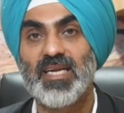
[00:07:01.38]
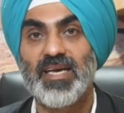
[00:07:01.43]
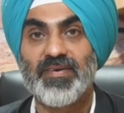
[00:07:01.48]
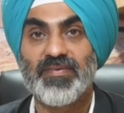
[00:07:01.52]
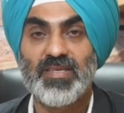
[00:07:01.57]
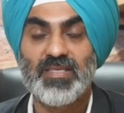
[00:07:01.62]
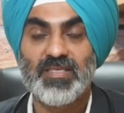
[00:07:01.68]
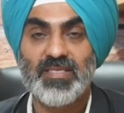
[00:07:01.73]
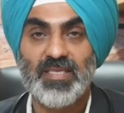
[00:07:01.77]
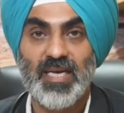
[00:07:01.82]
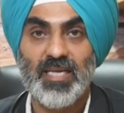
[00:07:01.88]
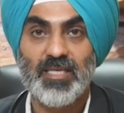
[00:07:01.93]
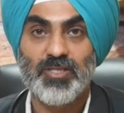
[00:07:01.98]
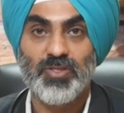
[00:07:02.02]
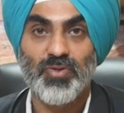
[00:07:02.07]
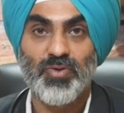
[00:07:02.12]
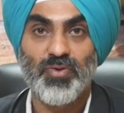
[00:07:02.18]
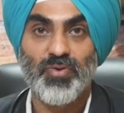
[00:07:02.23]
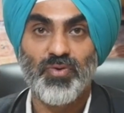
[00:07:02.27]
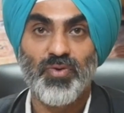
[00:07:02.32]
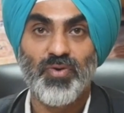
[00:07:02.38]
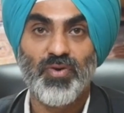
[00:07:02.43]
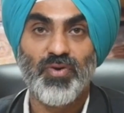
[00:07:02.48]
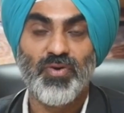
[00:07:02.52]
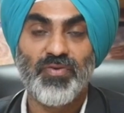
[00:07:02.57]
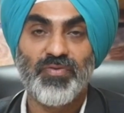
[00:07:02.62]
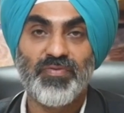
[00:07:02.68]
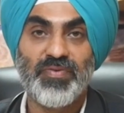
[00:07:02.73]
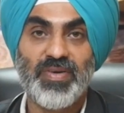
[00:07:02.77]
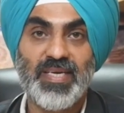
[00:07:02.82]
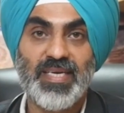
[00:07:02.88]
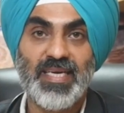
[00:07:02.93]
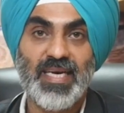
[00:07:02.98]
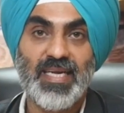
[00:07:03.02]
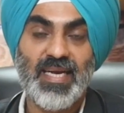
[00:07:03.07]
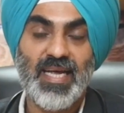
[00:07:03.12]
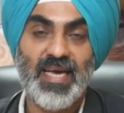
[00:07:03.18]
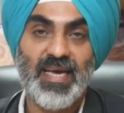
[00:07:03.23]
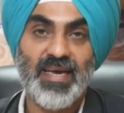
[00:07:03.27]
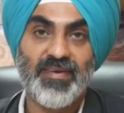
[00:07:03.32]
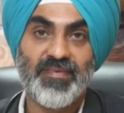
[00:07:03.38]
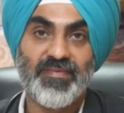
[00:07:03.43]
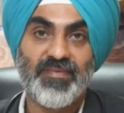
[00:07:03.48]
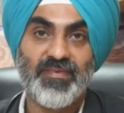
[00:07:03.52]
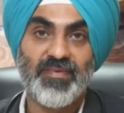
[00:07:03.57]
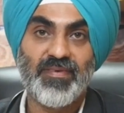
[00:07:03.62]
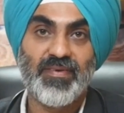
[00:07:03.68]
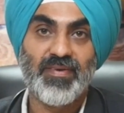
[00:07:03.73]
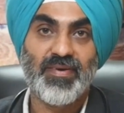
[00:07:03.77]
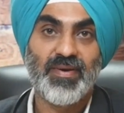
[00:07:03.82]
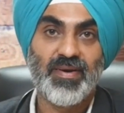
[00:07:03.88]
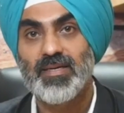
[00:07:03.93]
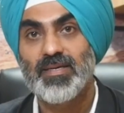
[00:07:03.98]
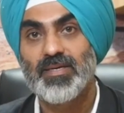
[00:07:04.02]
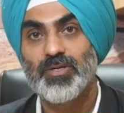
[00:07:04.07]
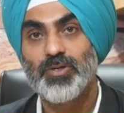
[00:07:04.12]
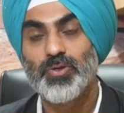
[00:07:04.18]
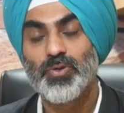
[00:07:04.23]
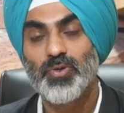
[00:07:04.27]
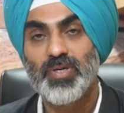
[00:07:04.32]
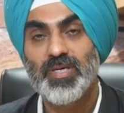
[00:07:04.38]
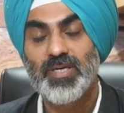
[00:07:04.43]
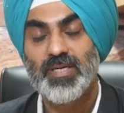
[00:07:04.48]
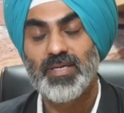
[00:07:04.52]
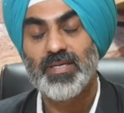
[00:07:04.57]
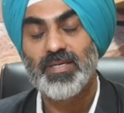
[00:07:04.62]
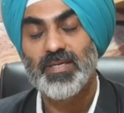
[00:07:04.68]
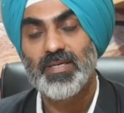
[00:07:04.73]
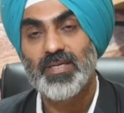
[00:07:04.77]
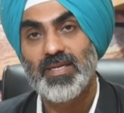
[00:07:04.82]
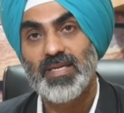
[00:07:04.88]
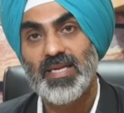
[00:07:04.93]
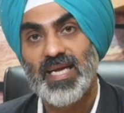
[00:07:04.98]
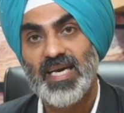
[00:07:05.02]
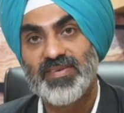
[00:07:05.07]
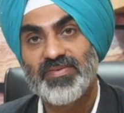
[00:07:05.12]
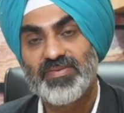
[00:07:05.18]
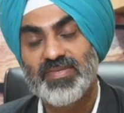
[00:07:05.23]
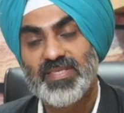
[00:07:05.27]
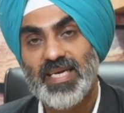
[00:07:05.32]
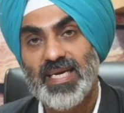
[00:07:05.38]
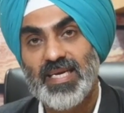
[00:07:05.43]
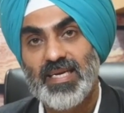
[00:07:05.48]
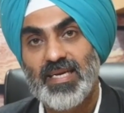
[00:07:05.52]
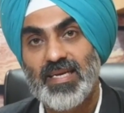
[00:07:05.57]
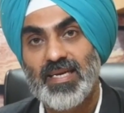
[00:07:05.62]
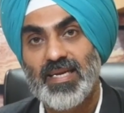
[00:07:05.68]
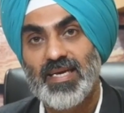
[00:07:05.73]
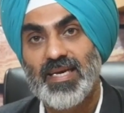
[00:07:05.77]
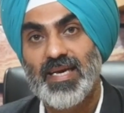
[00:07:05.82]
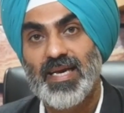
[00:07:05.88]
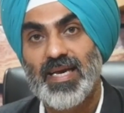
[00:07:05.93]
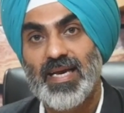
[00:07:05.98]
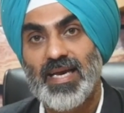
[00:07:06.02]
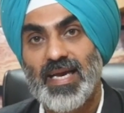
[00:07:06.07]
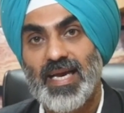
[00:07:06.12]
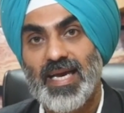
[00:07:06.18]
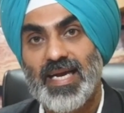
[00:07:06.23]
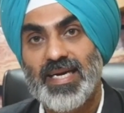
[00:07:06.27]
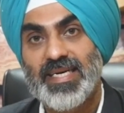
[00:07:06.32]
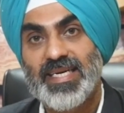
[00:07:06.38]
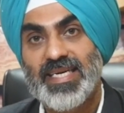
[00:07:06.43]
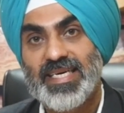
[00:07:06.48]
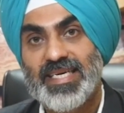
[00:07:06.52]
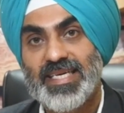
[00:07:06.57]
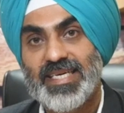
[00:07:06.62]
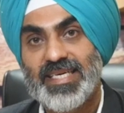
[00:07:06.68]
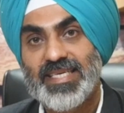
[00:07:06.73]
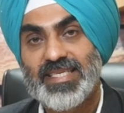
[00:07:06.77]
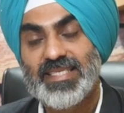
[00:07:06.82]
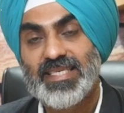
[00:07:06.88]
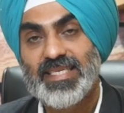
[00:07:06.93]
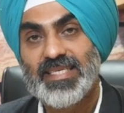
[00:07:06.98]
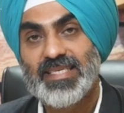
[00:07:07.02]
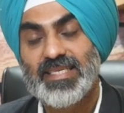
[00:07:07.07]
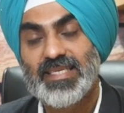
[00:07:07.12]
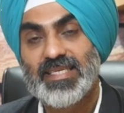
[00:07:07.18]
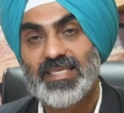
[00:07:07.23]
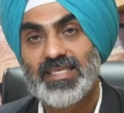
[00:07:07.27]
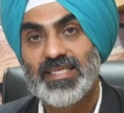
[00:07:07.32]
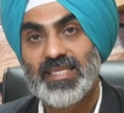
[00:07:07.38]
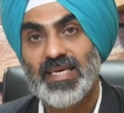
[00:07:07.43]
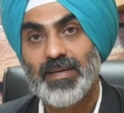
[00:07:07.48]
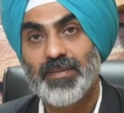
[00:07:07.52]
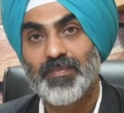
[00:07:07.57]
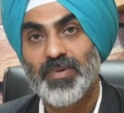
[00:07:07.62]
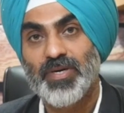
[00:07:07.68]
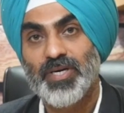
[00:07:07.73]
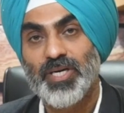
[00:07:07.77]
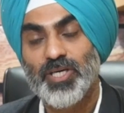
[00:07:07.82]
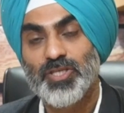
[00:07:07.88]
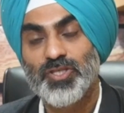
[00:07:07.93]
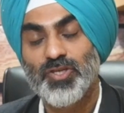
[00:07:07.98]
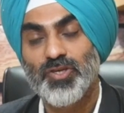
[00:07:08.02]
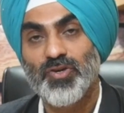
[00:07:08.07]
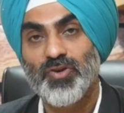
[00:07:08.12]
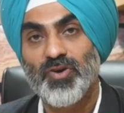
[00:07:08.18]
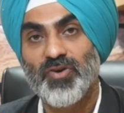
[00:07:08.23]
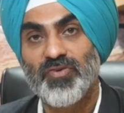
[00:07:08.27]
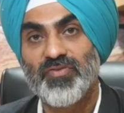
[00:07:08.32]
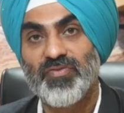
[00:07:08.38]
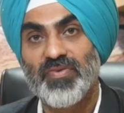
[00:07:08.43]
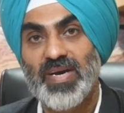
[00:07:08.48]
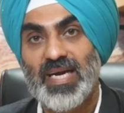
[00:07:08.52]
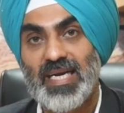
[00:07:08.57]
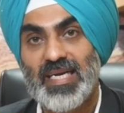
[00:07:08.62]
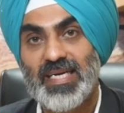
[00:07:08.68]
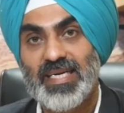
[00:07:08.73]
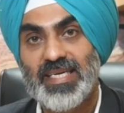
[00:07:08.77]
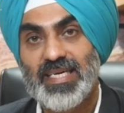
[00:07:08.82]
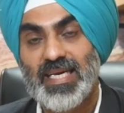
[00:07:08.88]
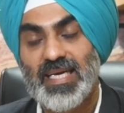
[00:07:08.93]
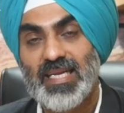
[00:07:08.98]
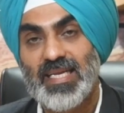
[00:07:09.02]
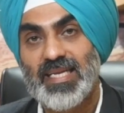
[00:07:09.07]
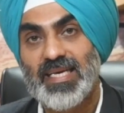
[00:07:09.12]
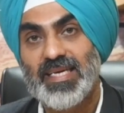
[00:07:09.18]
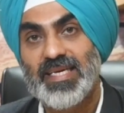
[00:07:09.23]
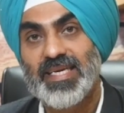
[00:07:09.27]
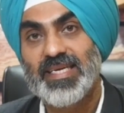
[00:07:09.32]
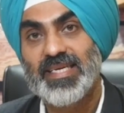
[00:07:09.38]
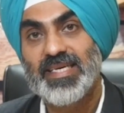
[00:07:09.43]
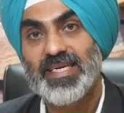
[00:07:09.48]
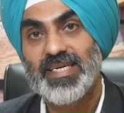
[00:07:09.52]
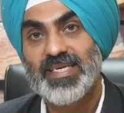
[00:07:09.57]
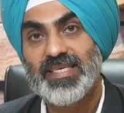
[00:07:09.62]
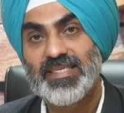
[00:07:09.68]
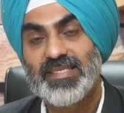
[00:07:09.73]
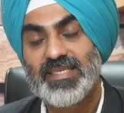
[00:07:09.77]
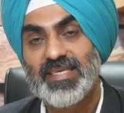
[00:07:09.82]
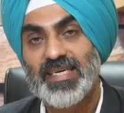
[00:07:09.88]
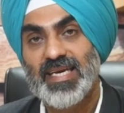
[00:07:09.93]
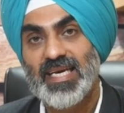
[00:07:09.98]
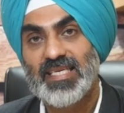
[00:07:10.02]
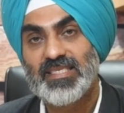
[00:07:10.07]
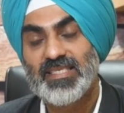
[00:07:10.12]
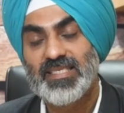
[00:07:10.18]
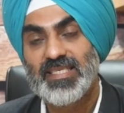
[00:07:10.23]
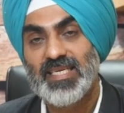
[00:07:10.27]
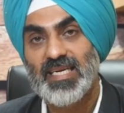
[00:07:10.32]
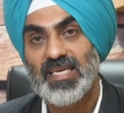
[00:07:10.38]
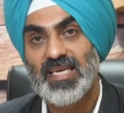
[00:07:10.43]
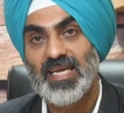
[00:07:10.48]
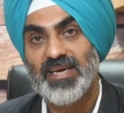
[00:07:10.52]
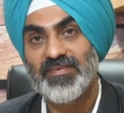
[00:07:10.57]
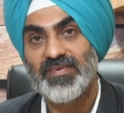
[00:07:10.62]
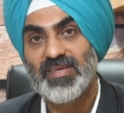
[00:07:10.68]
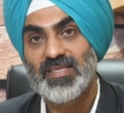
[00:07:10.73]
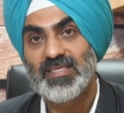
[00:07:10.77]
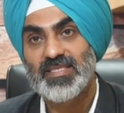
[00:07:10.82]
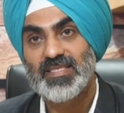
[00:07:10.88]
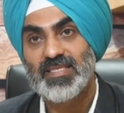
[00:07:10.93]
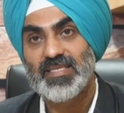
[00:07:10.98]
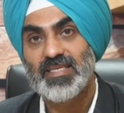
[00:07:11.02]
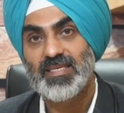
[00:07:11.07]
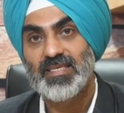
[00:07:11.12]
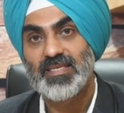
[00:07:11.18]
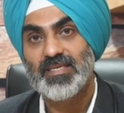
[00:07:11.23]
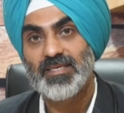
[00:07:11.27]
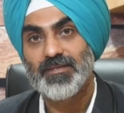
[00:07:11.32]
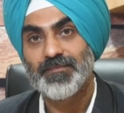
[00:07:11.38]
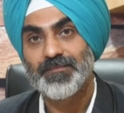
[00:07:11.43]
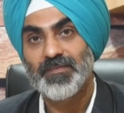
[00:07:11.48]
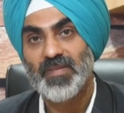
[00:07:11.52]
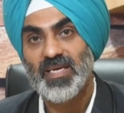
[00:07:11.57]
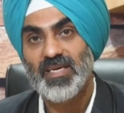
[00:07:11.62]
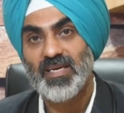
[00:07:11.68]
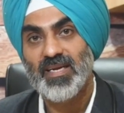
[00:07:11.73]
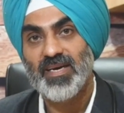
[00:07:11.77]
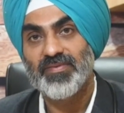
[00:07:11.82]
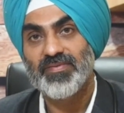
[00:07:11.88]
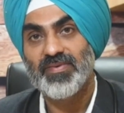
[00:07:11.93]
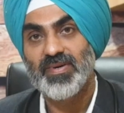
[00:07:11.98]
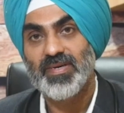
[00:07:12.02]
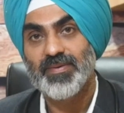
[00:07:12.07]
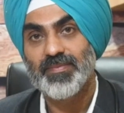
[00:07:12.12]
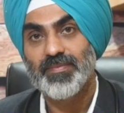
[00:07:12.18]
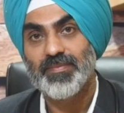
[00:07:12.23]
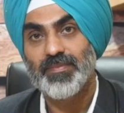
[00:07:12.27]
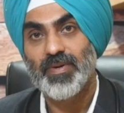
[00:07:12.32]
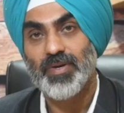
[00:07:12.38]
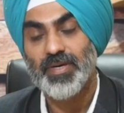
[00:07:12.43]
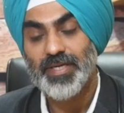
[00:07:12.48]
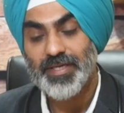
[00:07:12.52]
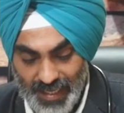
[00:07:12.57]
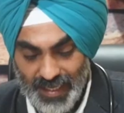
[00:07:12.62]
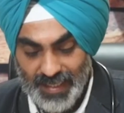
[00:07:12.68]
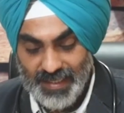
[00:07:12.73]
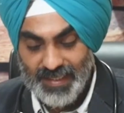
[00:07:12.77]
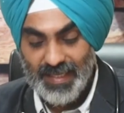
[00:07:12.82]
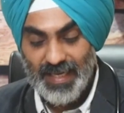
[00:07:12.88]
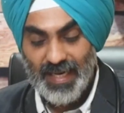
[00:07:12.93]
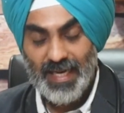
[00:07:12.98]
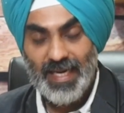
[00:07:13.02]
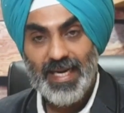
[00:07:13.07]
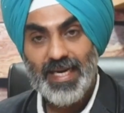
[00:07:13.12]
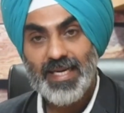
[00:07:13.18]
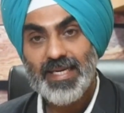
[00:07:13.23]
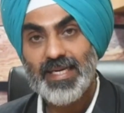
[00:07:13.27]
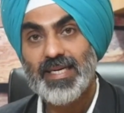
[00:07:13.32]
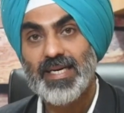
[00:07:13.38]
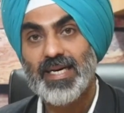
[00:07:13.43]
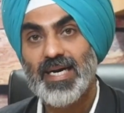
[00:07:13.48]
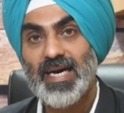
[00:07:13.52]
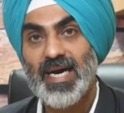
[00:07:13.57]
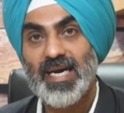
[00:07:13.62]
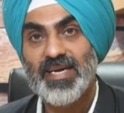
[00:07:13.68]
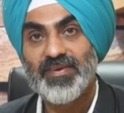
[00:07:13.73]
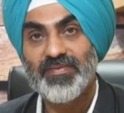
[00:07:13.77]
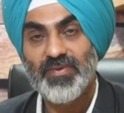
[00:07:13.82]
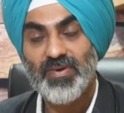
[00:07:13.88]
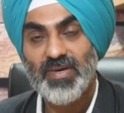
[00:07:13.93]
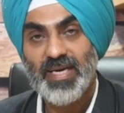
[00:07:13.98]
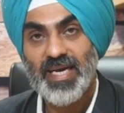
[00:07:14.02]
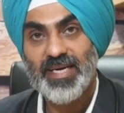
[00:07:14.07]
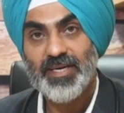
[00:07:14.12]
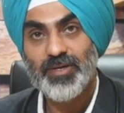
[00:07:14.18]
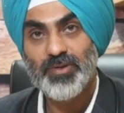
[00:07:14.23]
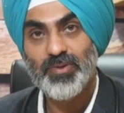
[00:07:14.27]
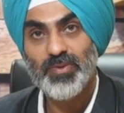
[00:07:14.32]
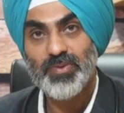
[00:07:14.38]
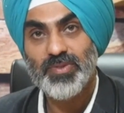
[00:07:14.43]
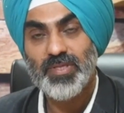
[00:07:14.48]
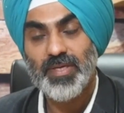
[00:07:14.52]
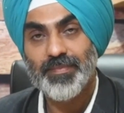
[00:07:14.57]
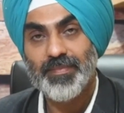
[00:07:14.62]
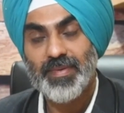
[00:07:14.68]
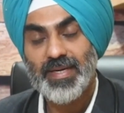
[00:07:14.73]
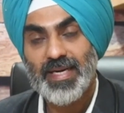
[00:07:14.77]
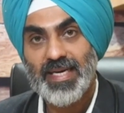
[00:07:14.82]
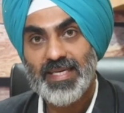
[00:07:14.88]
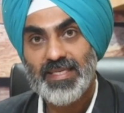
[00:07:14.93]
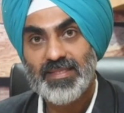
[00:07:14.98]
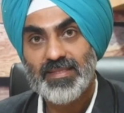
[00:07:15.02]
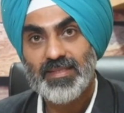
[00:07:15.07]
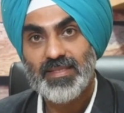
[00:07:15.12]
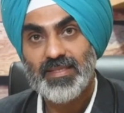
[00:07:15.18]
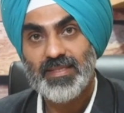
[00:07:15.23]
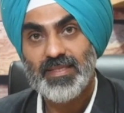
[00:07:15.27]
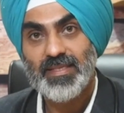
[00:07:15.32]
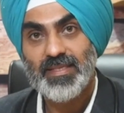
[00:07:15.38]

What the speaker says: levels also, we can have good lifestyle and decreasing the production of LDL, increasing HDL levels in our body. At the end, I would like to summarize